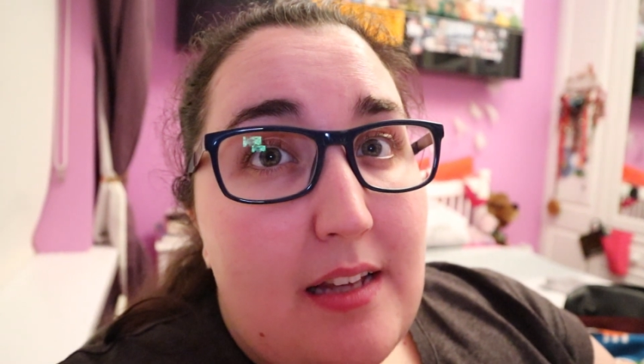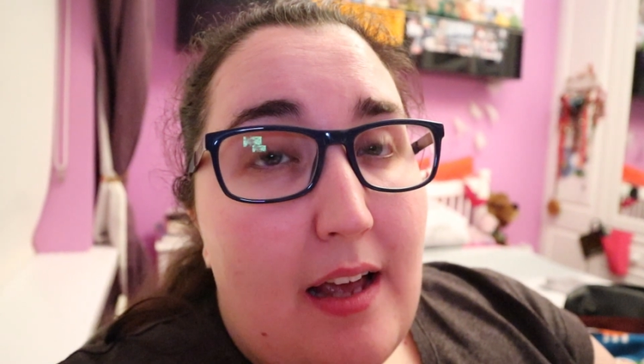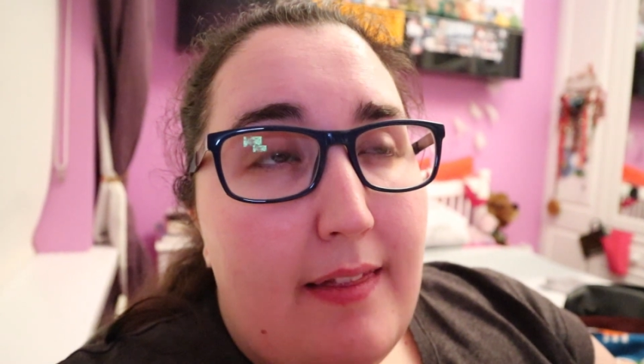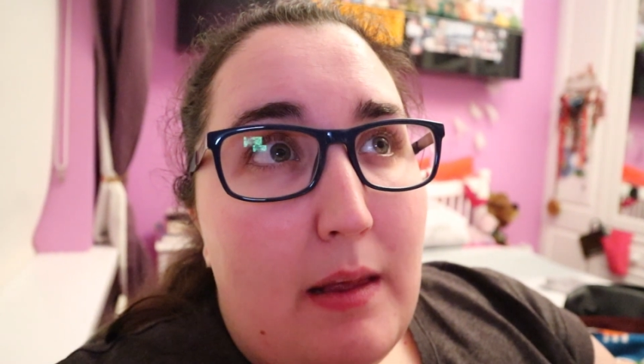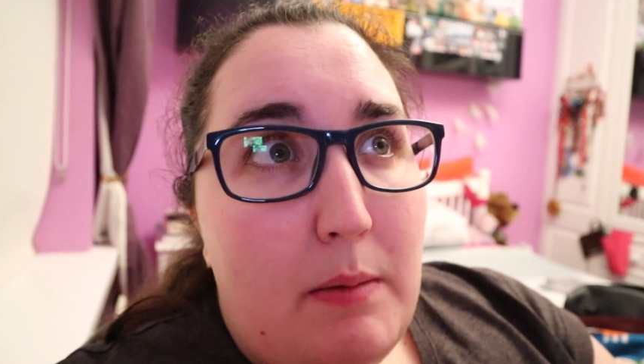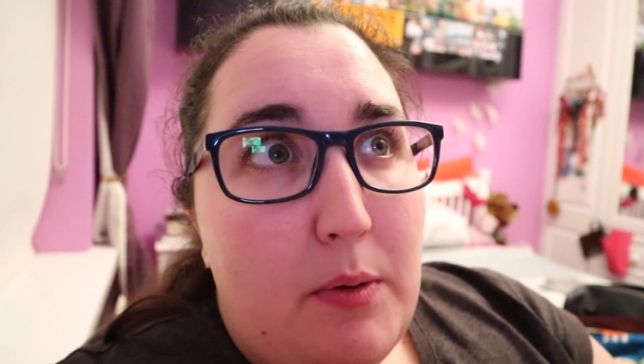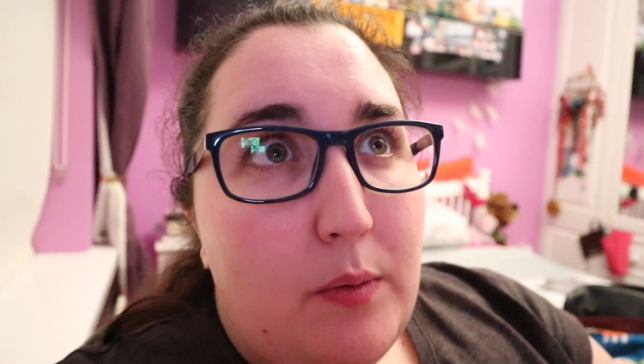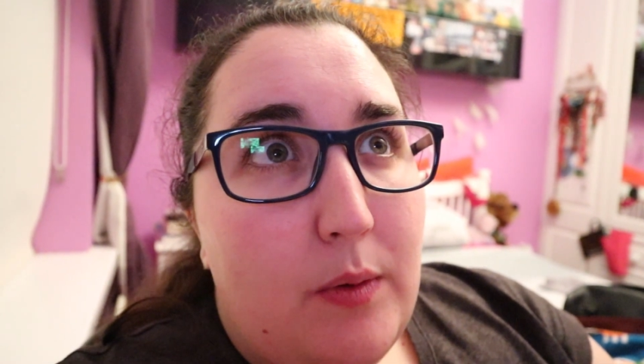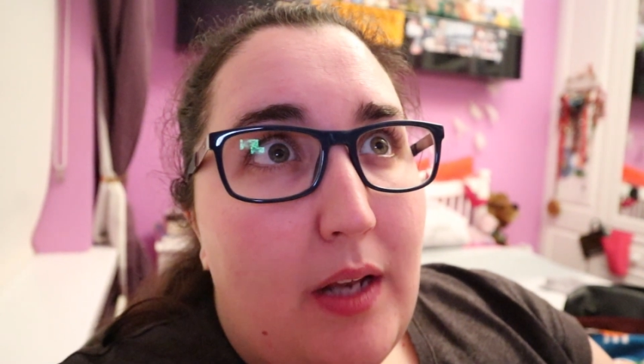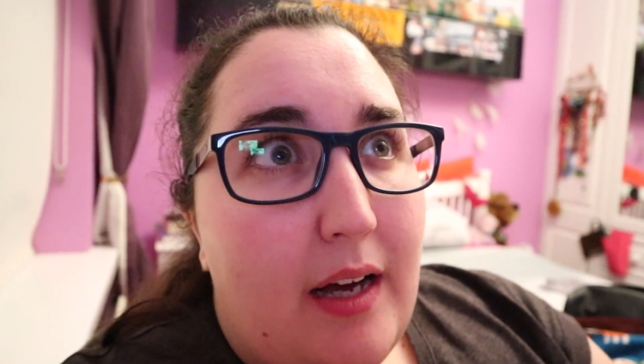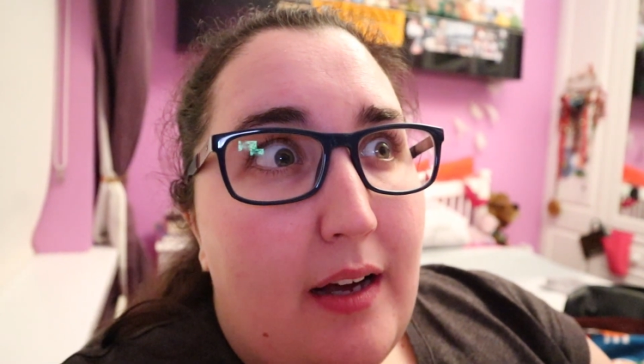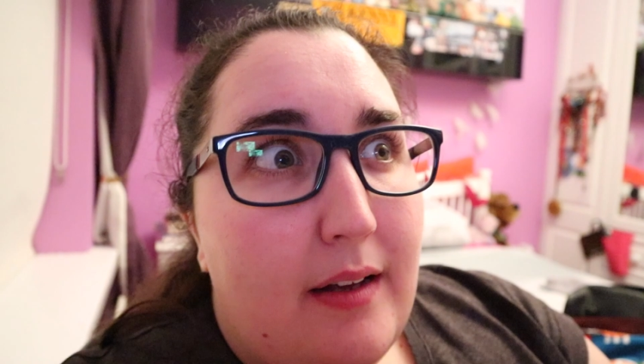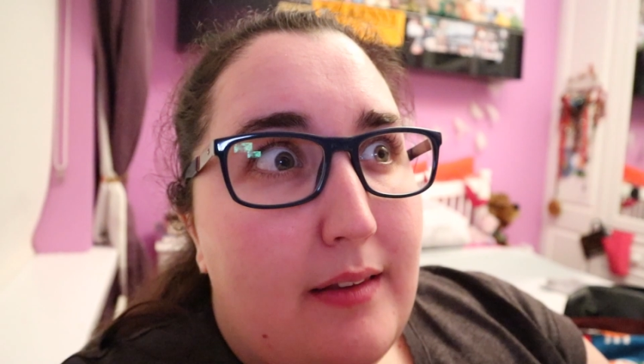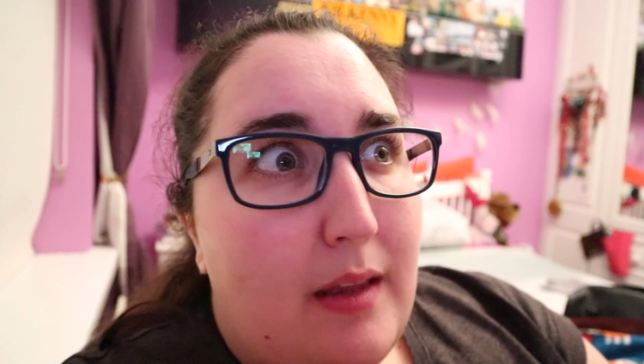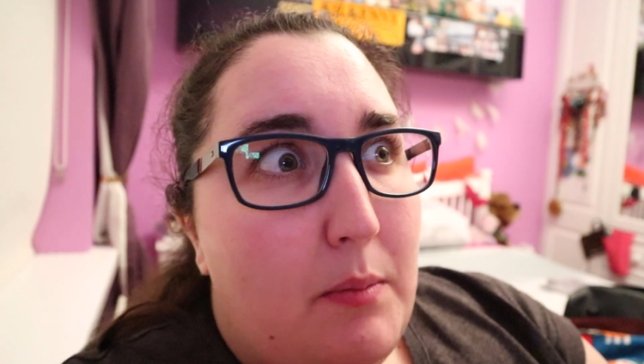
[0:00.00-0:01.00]
and they both
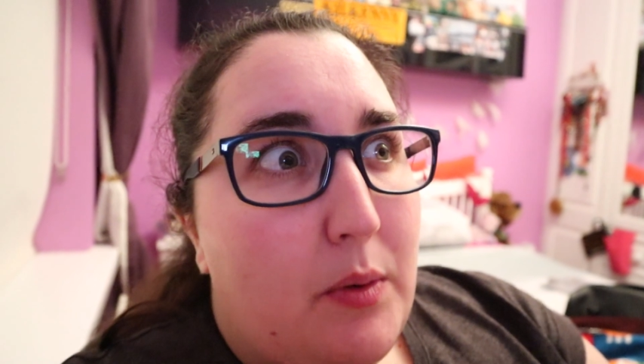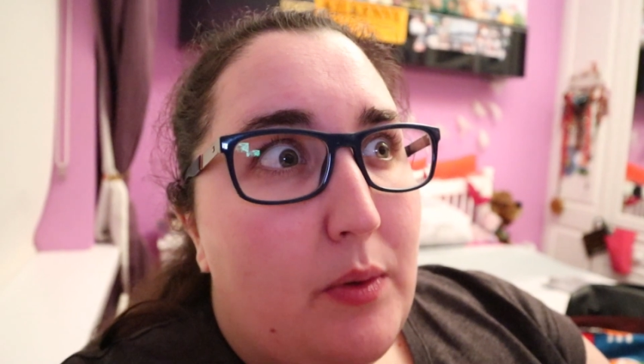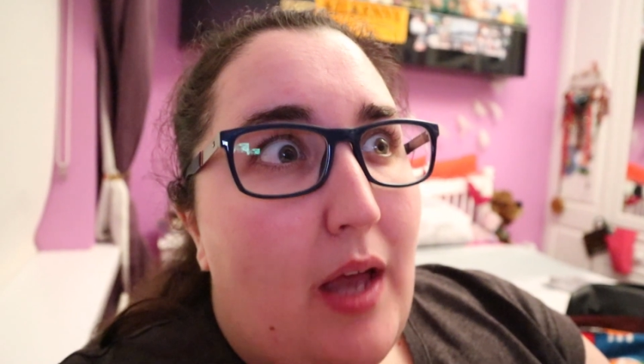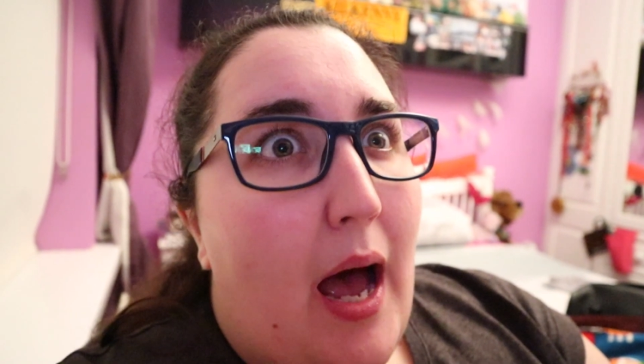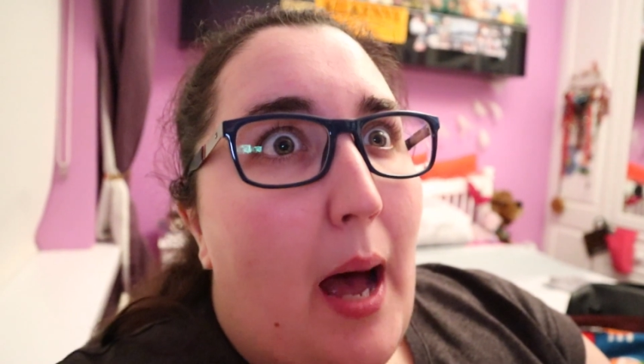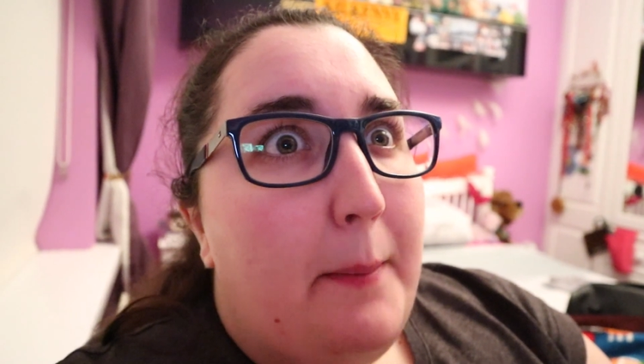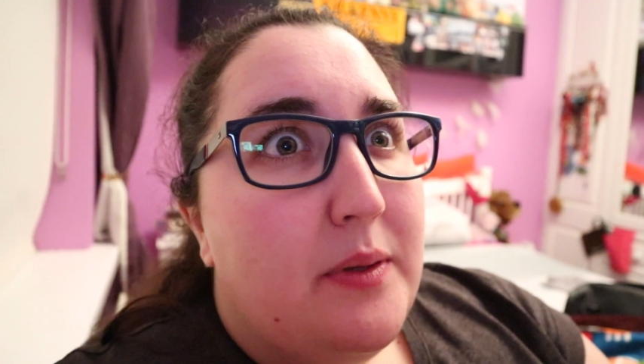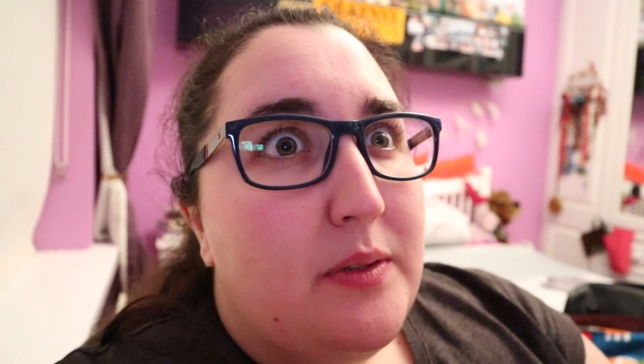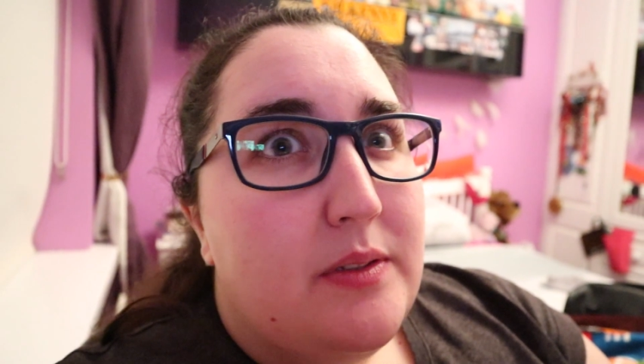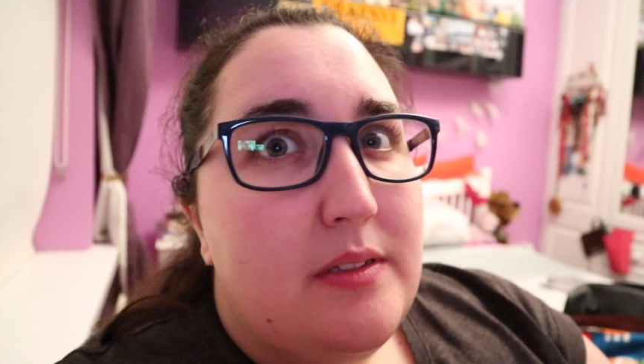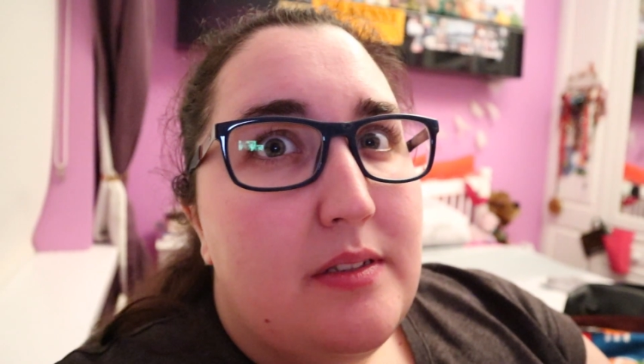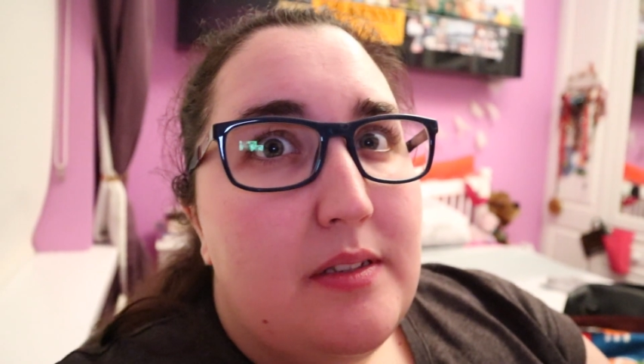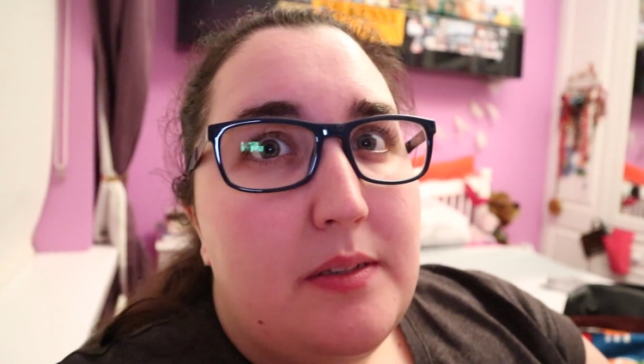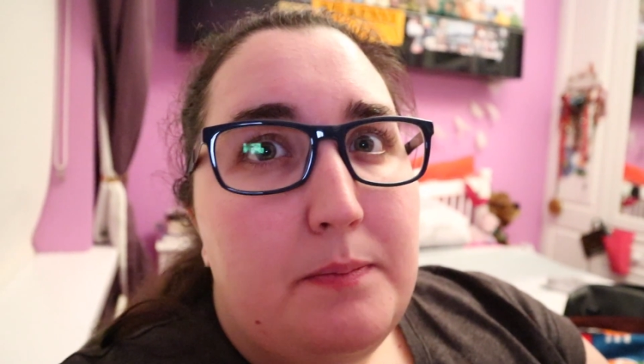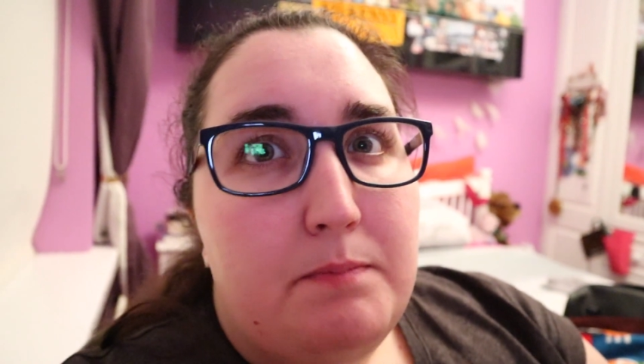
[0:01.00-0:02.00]
they both
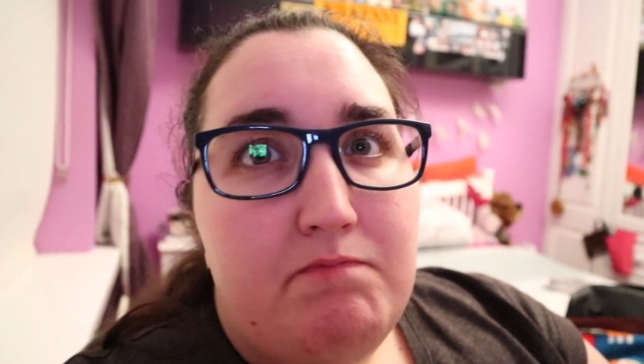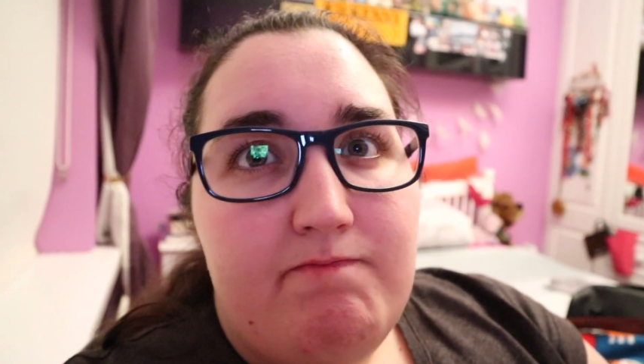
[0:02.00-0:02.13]
happened